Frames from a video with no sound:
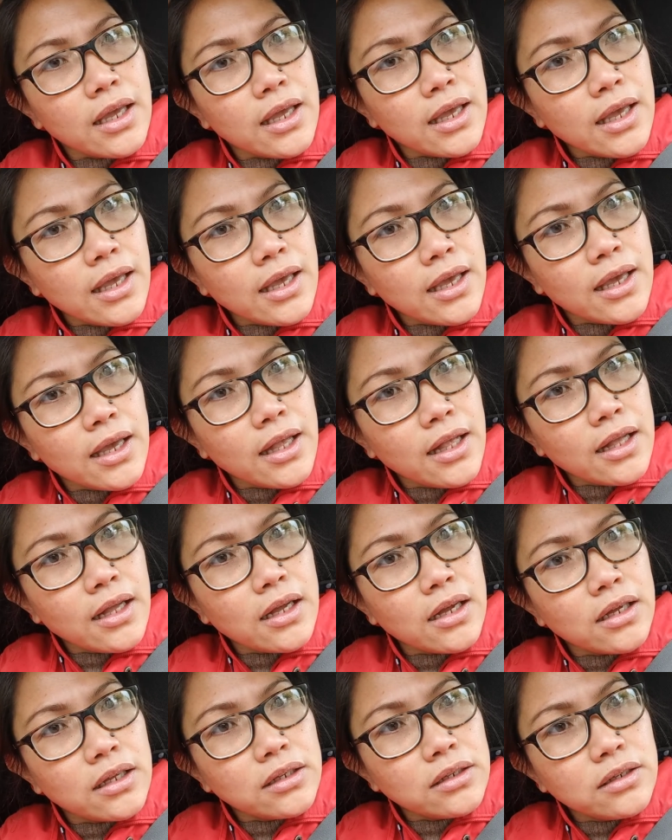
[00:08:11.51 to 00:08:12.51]

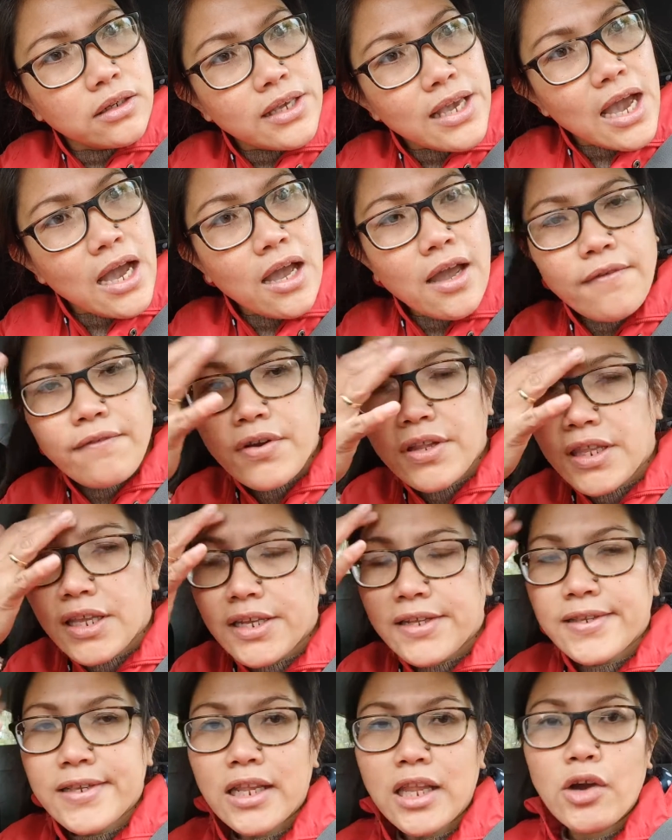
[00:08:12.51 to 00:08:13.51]
And yeah,
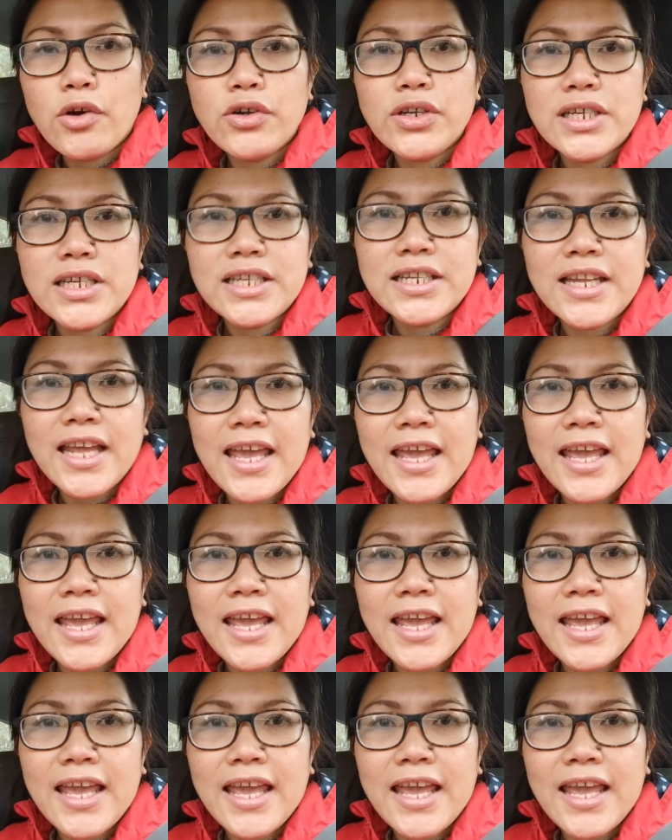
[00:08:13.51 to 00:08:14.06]
everything is loaded,